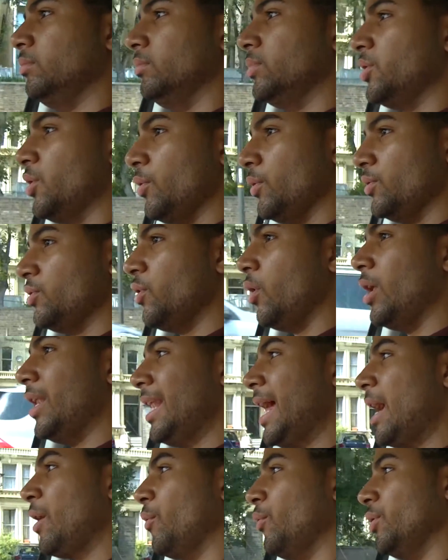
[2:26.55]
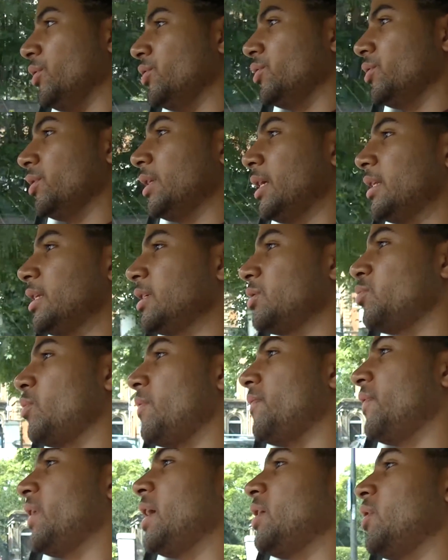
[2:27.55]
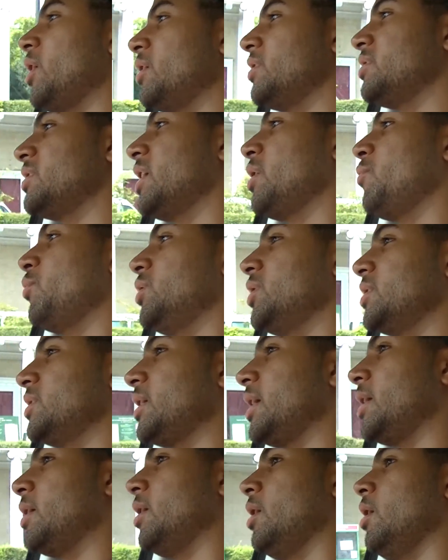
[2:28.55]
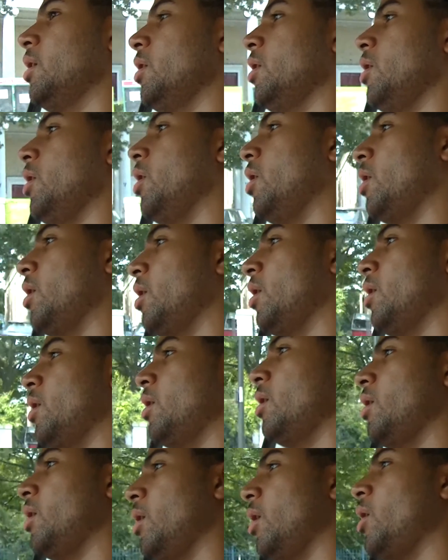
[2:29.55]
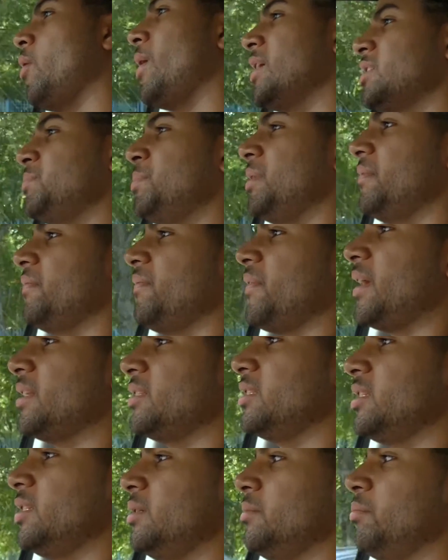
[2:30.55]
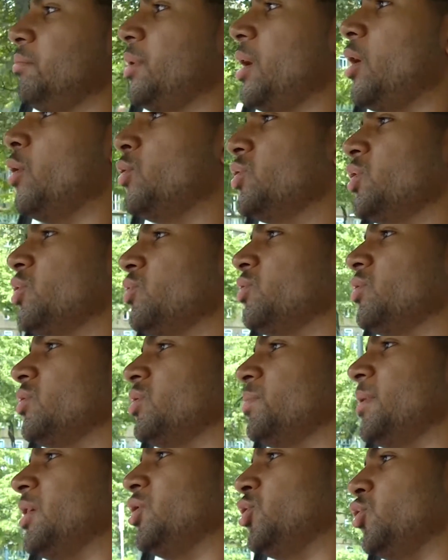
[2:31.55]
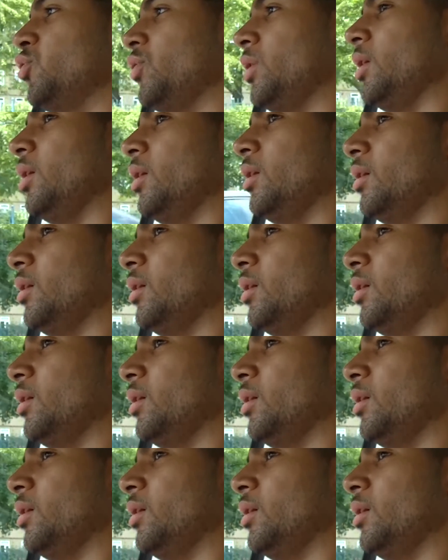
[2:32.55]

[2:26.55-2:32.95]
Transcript: So it's not a language. That, that's one thing I don't understand when they say, oh, I speak Fanti, but I also speak Twi.